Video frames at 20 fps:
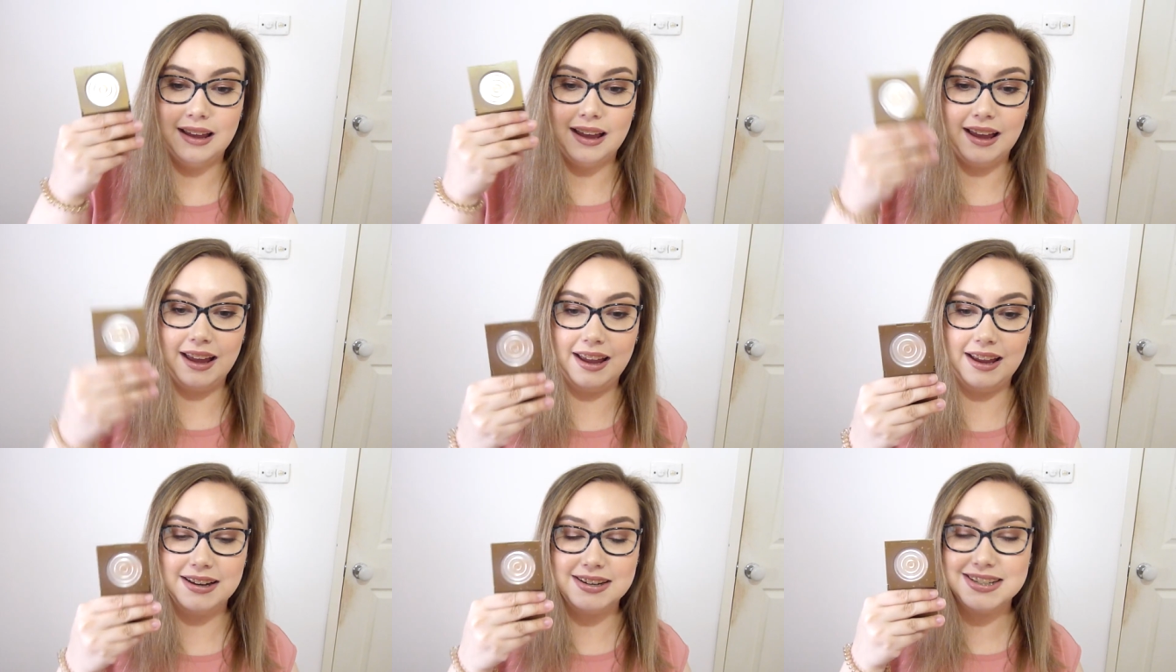
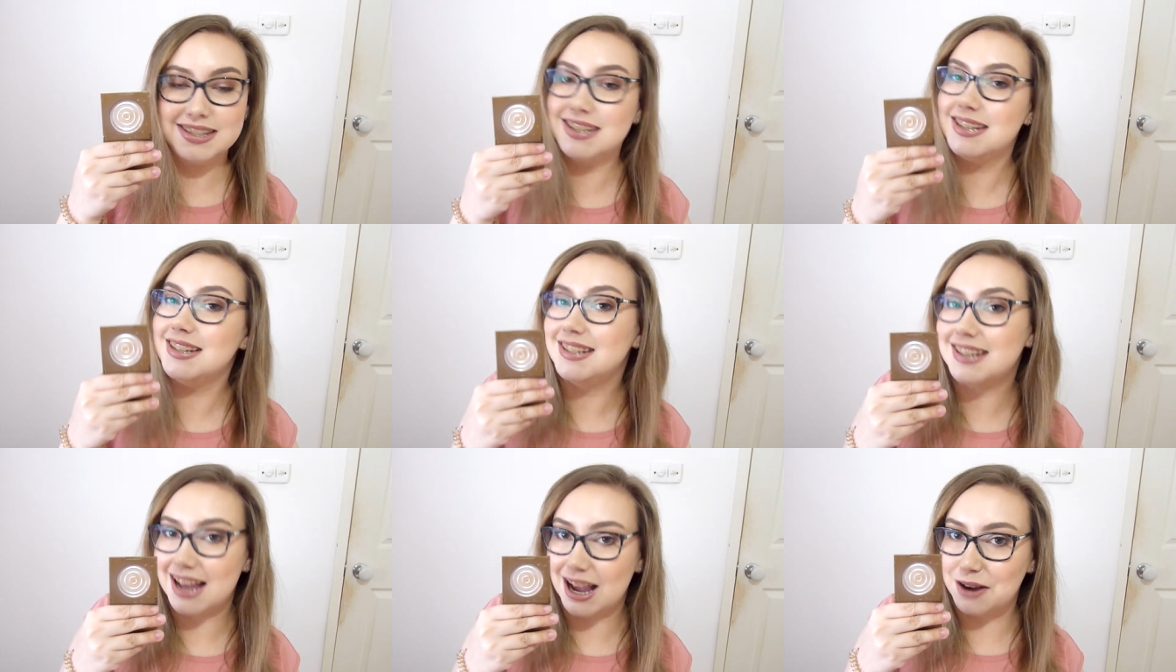And
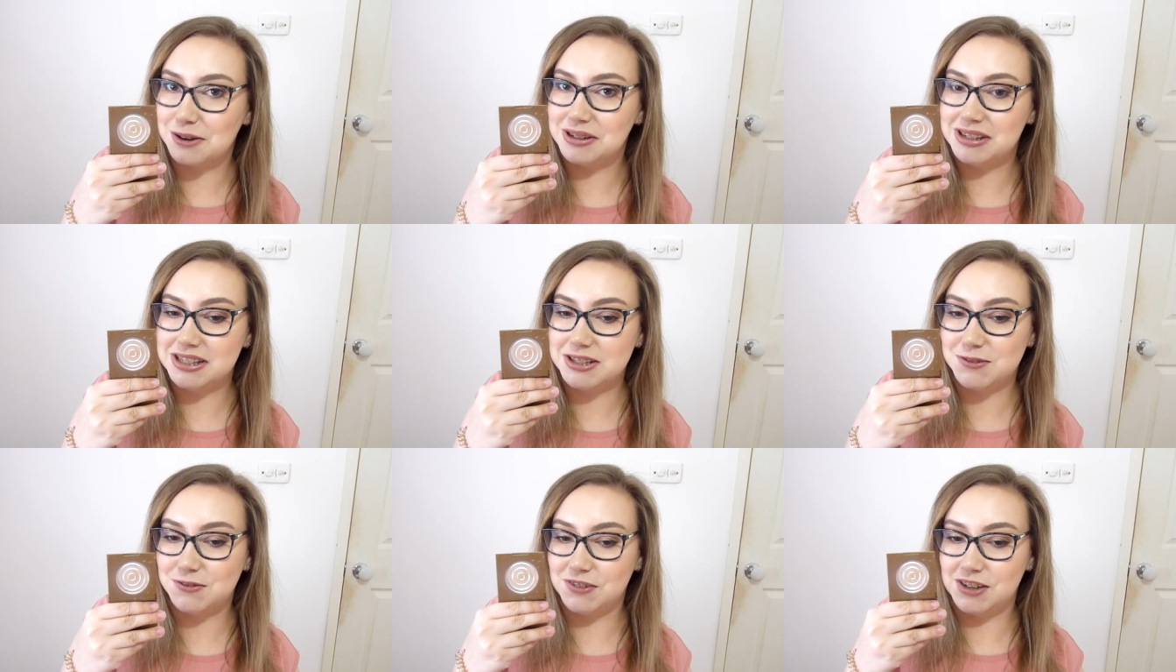now it
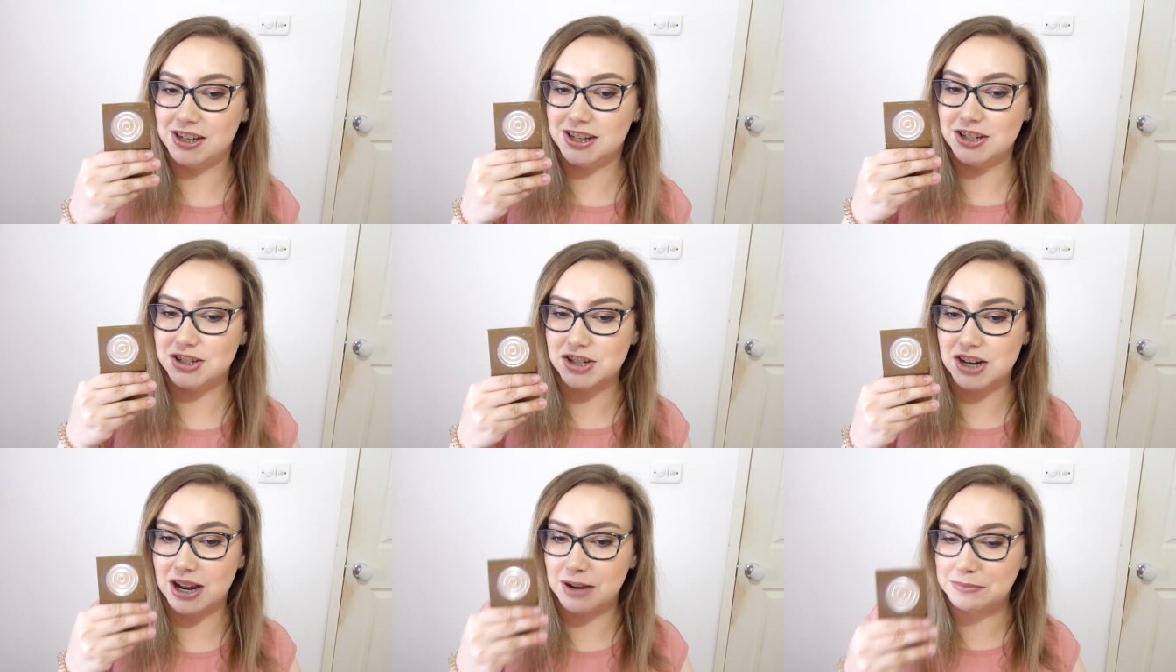is
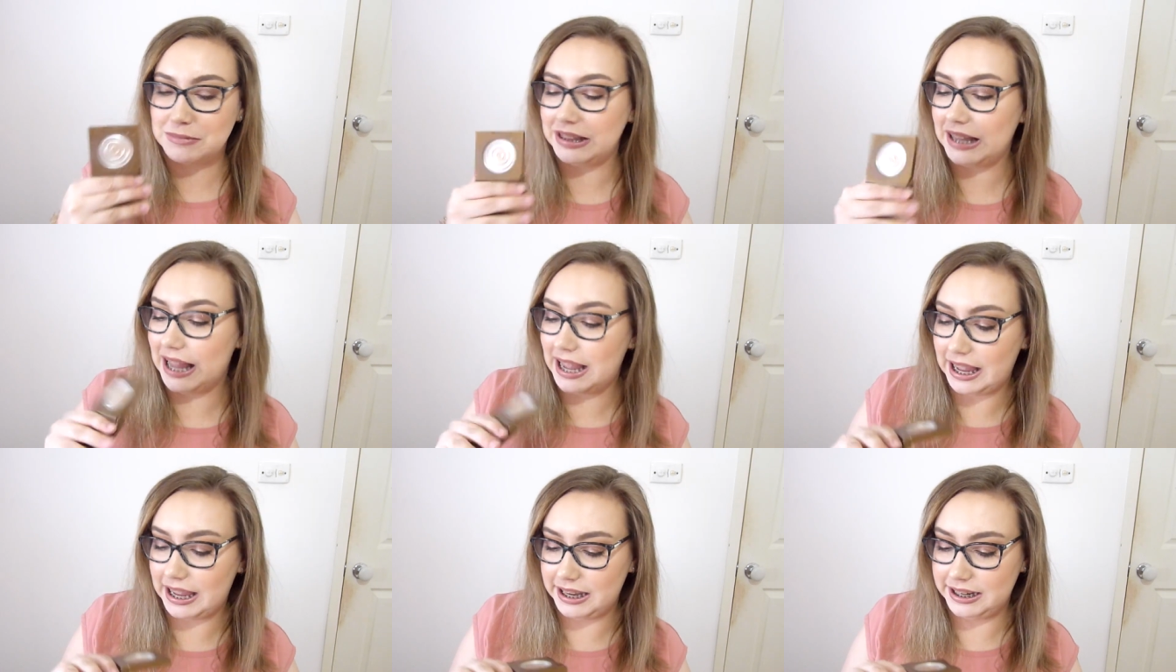finished. I'm
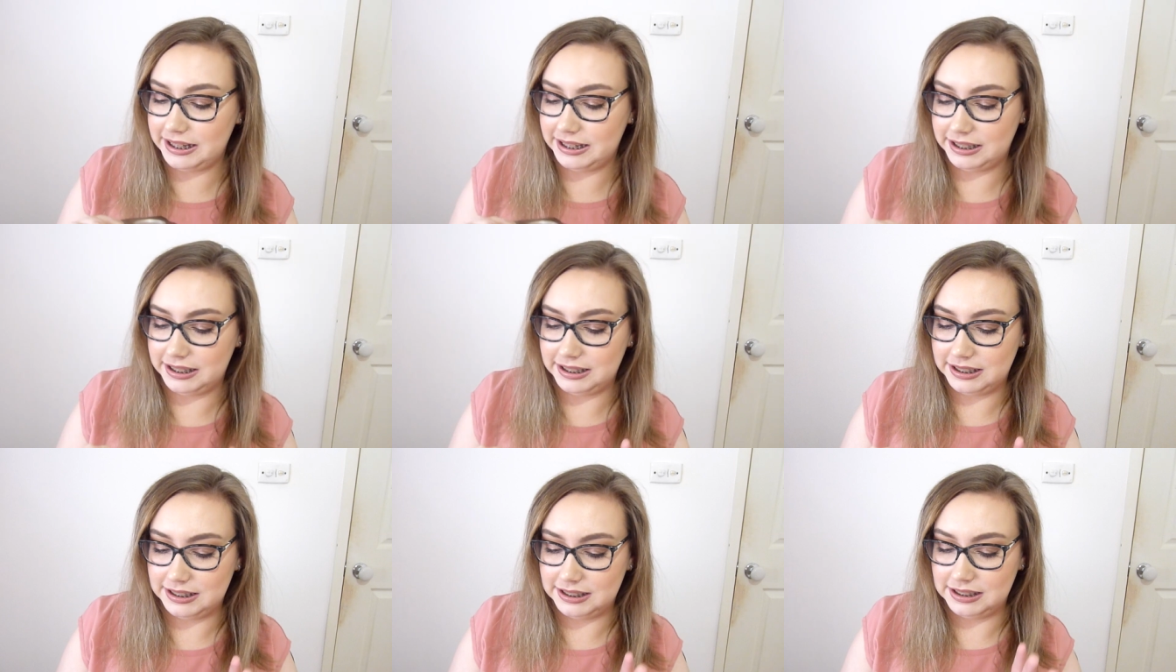glad
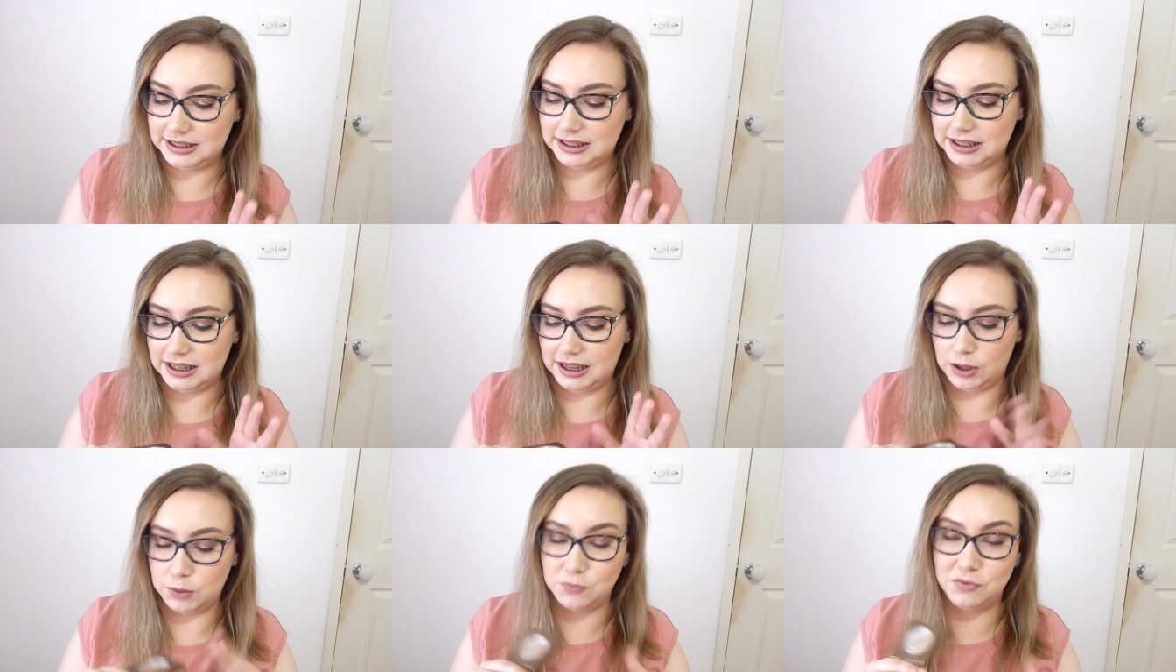
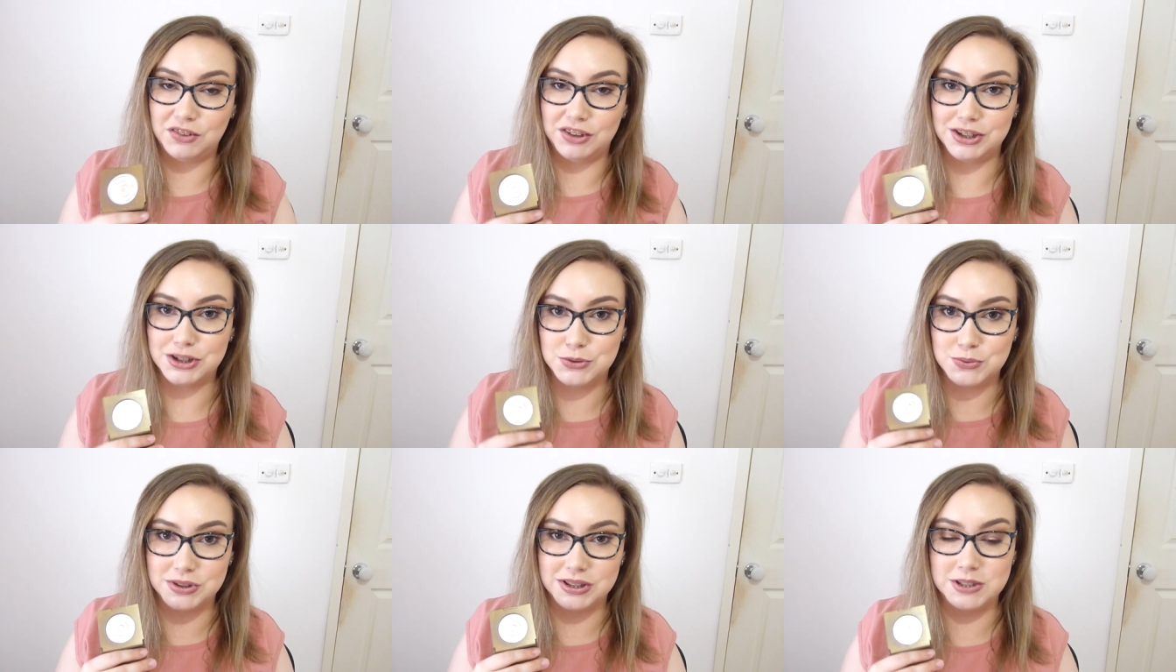I'm
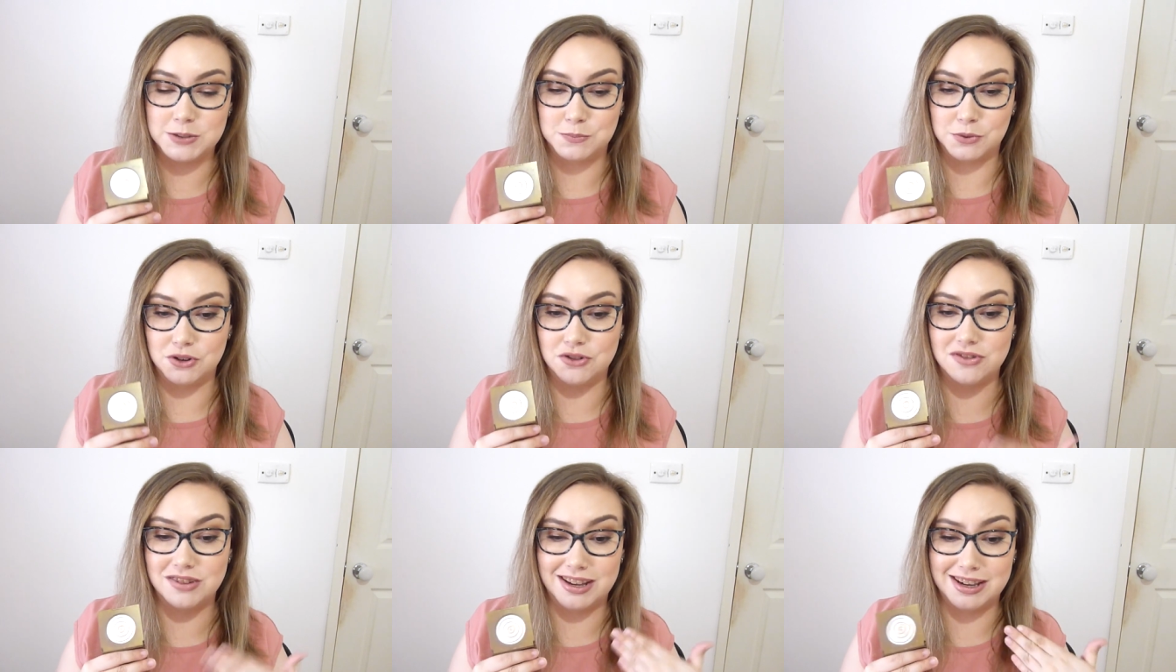finished with this
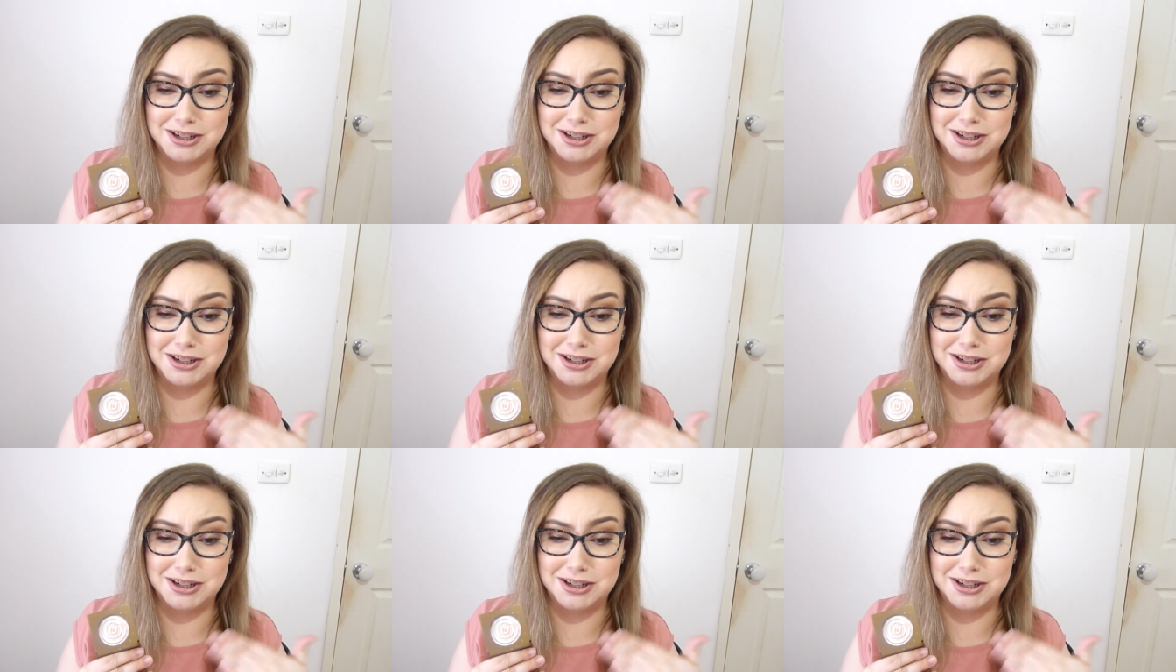bronzer.